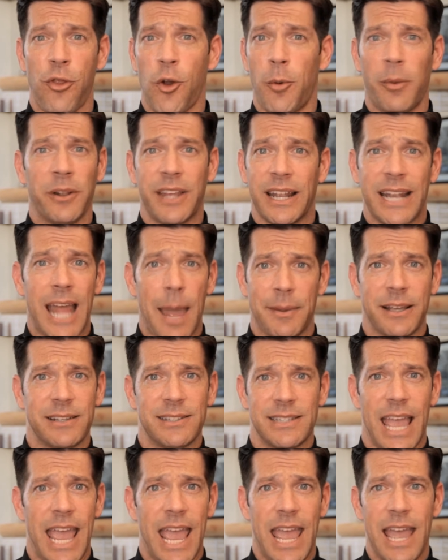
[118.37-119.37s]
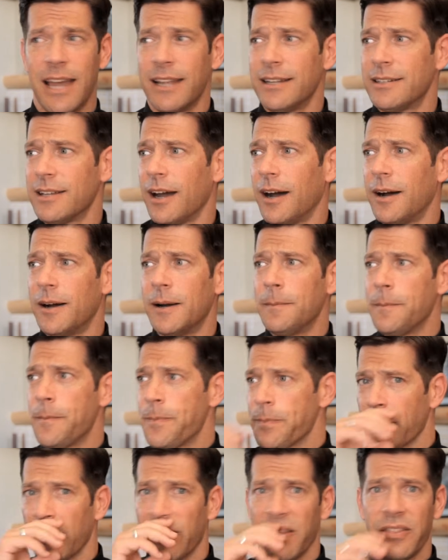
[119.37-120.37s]
thermodynamics and
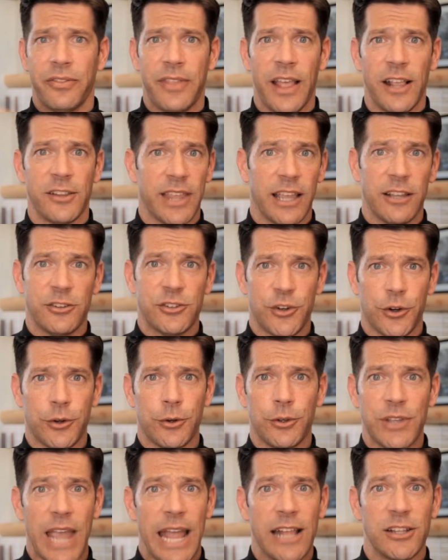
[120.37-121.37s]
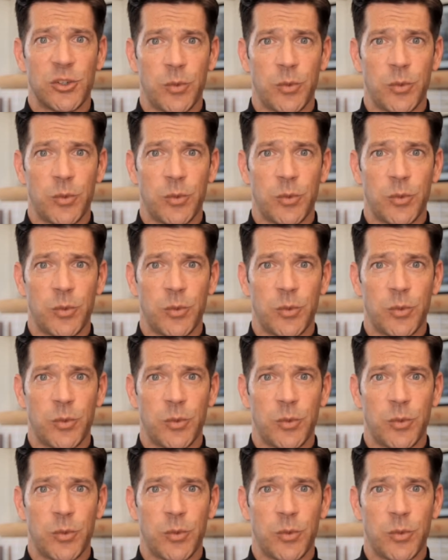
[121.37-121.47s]
things like circles and